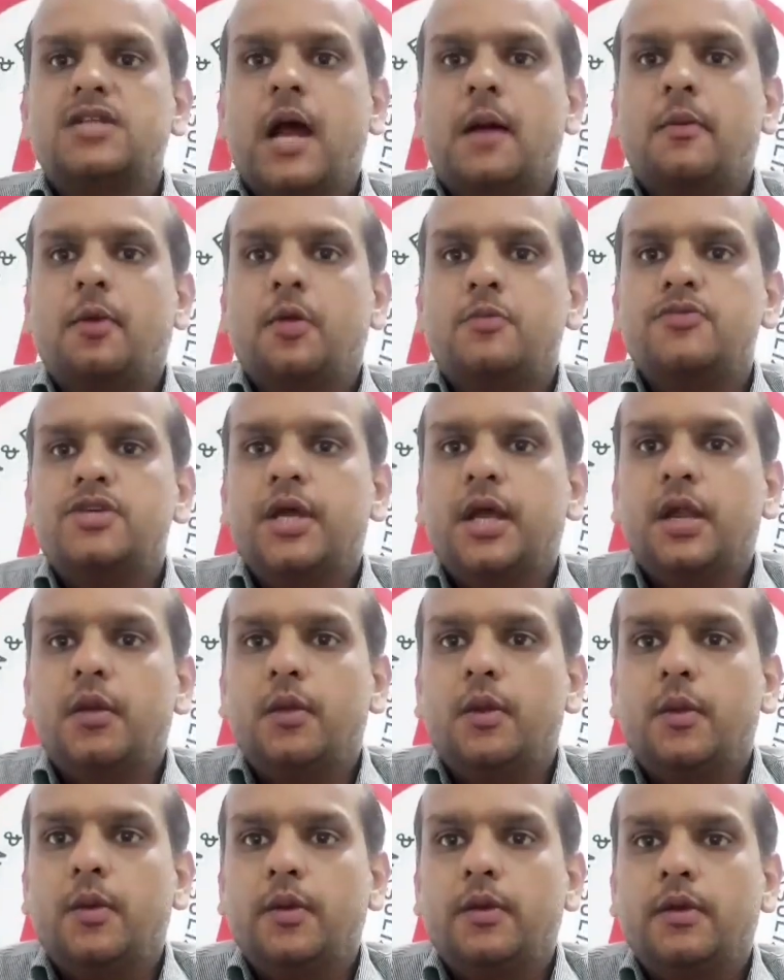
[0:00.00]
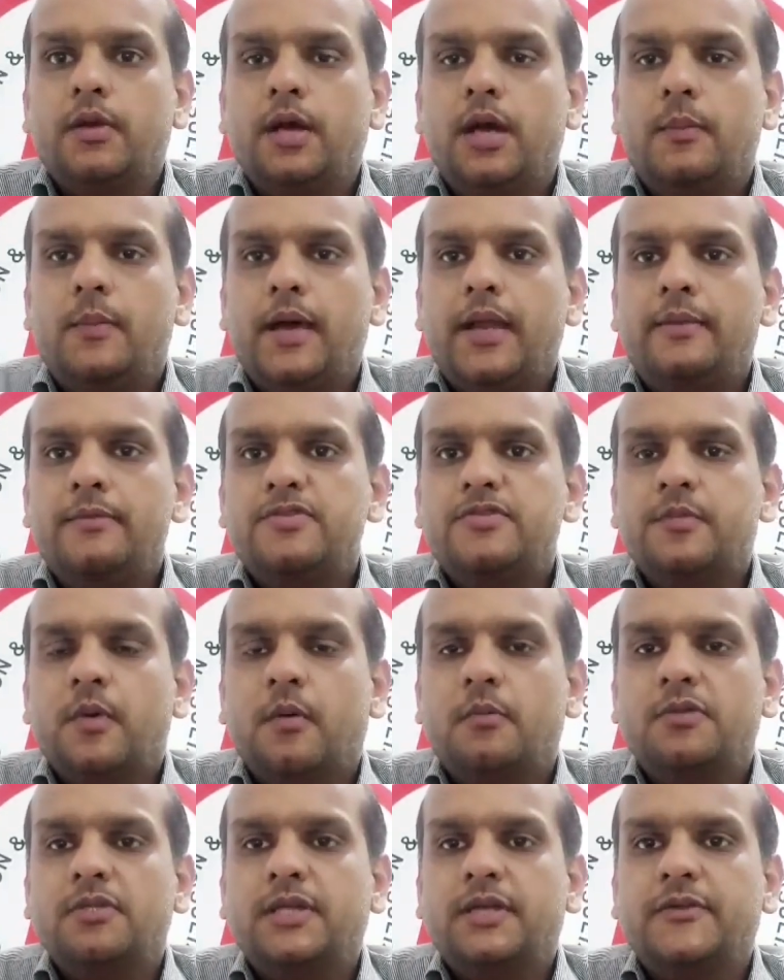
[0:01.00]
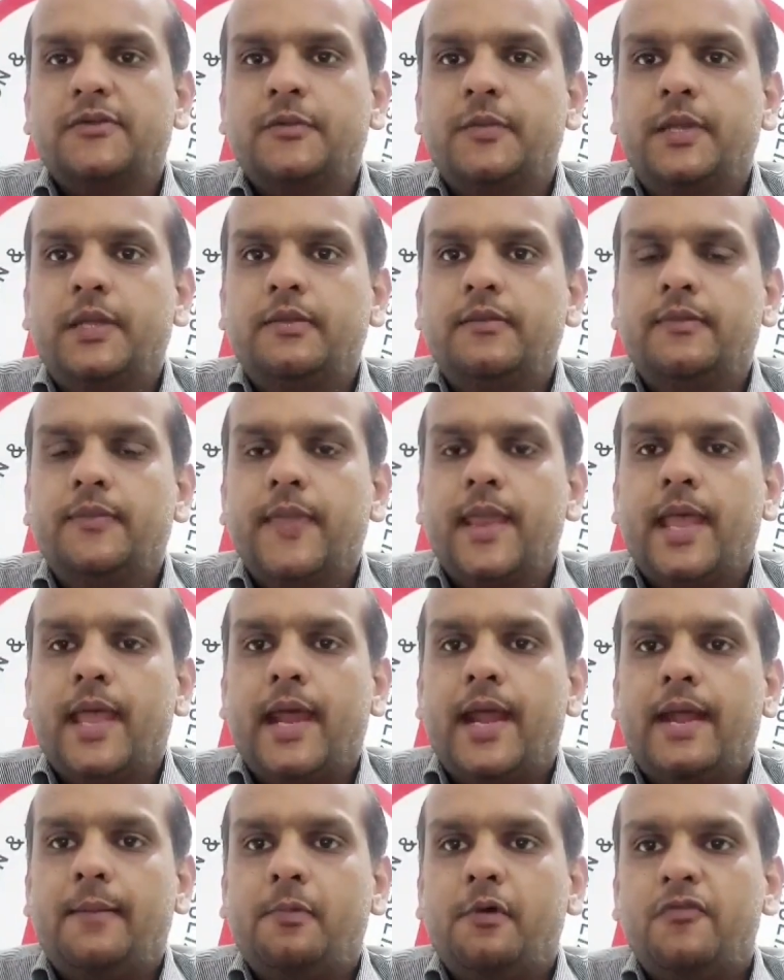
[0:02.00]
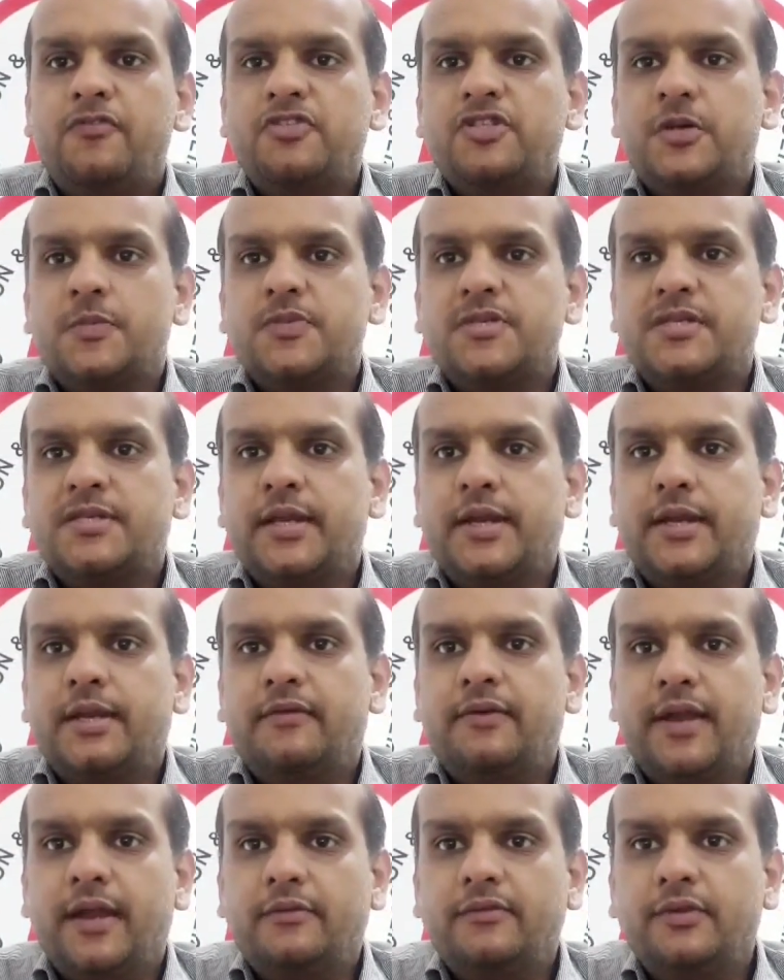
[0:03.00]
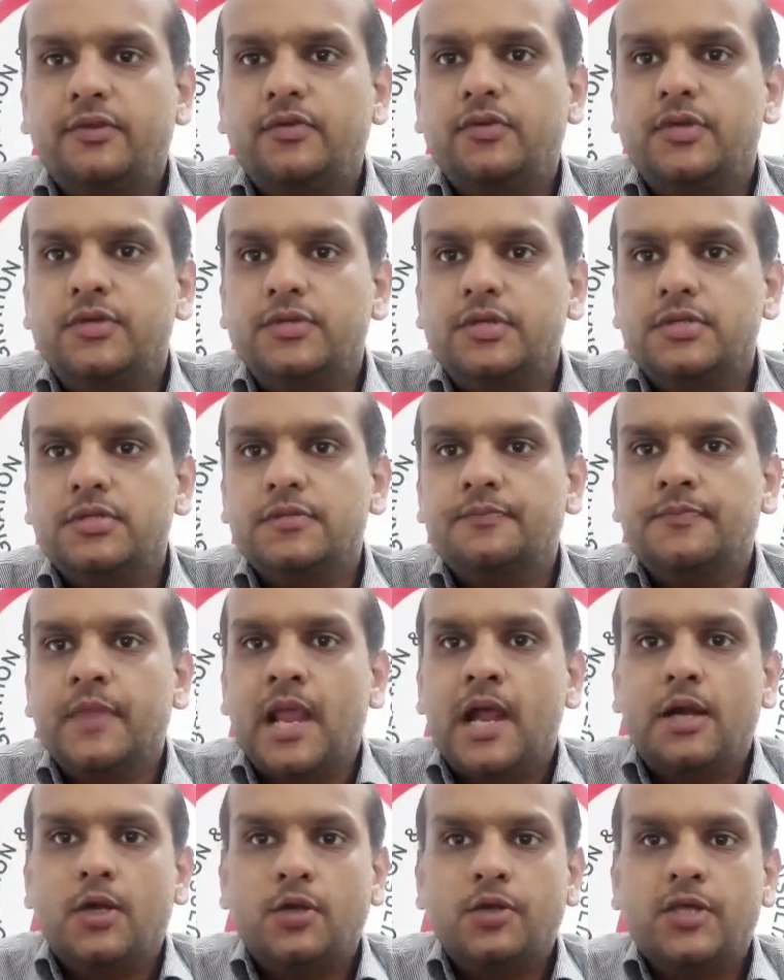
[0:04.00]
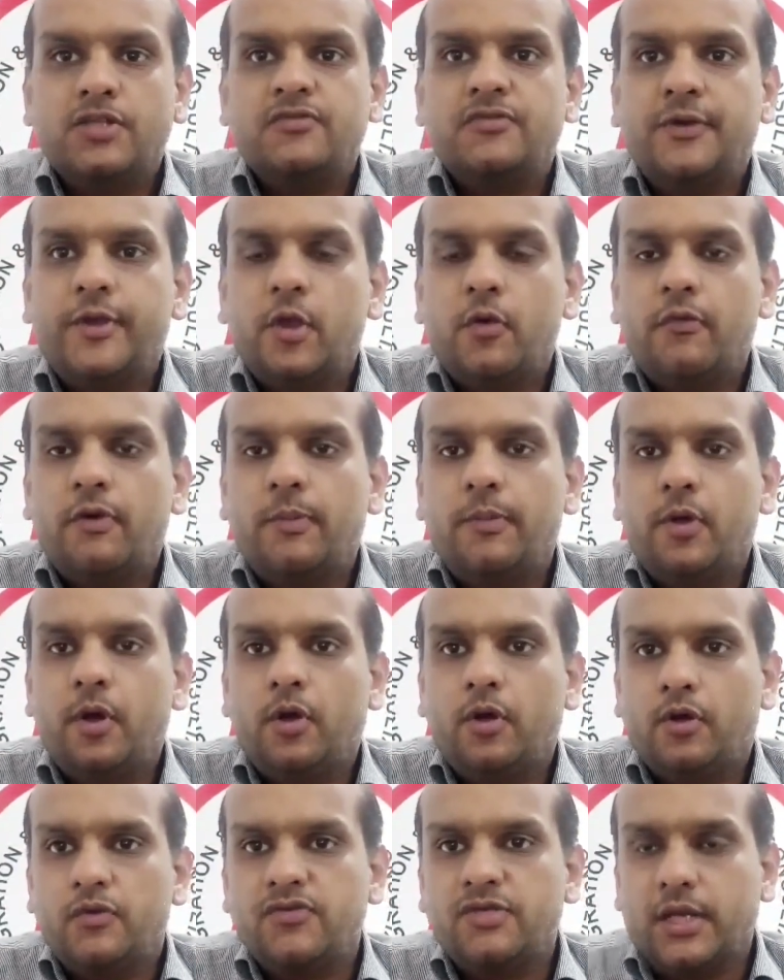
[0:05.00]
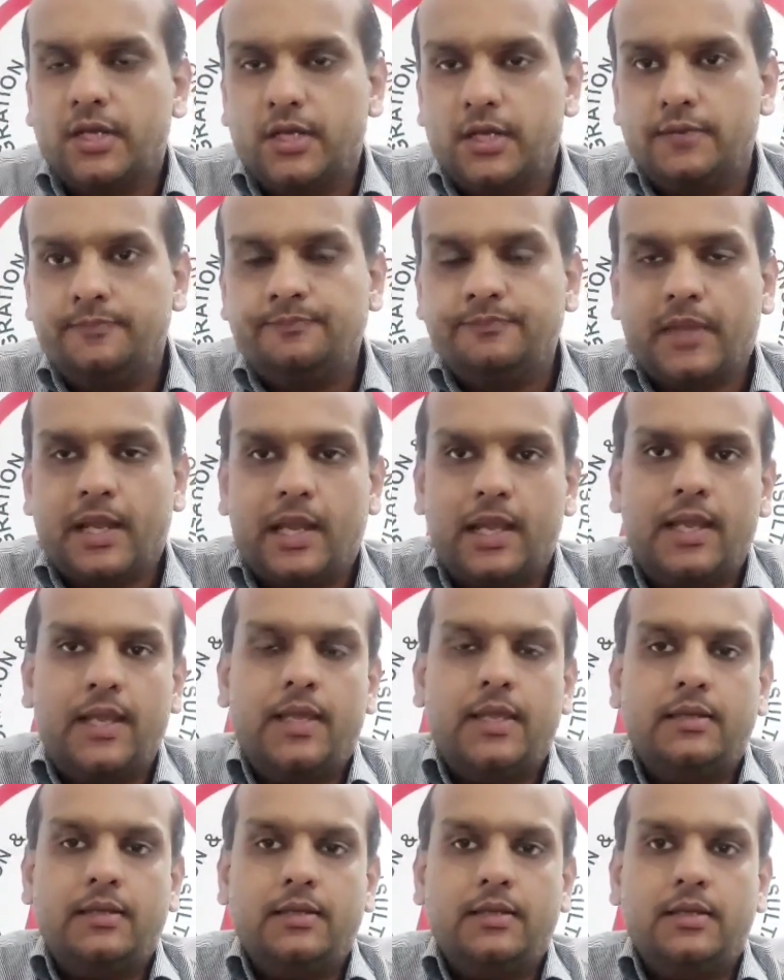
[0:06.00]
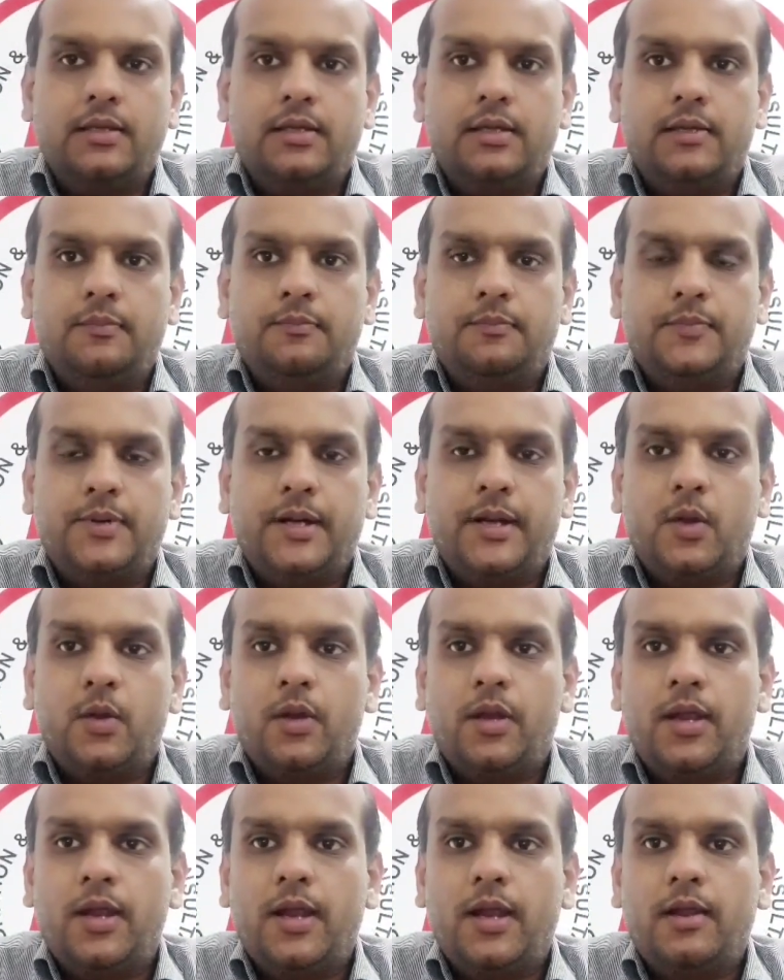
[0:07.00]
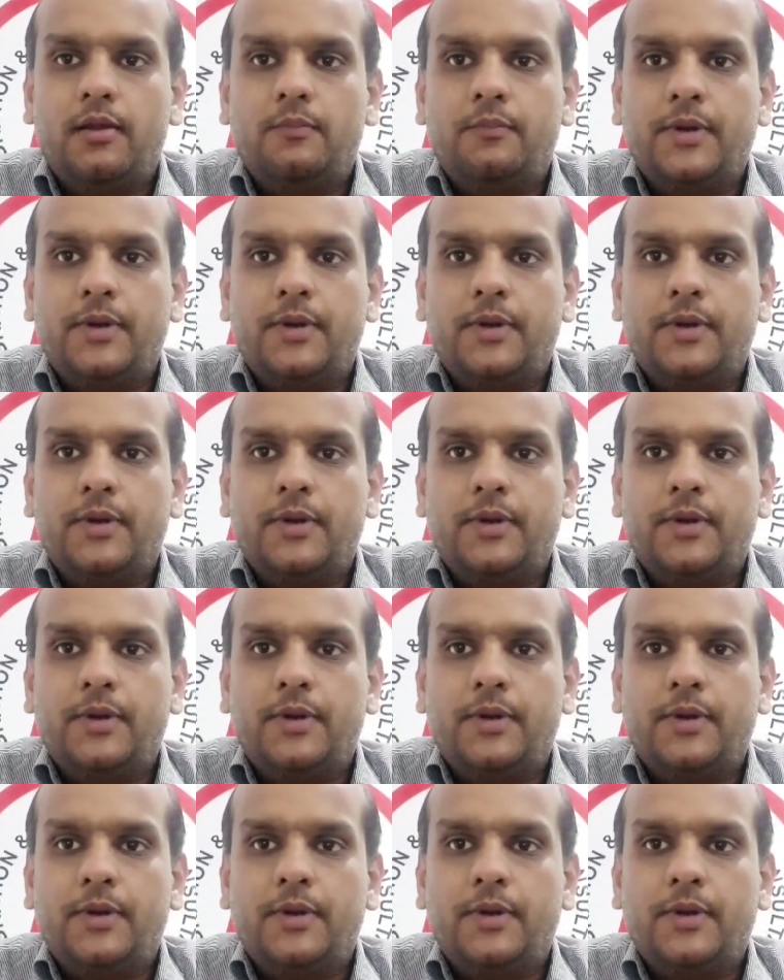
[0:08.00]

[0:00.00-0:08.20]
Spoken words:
Assalamu alaikum, hello everyone. My name is Mohammed Al-Sami and I'm official representative at NC Solicitors. Today's video will be on Australia and particularly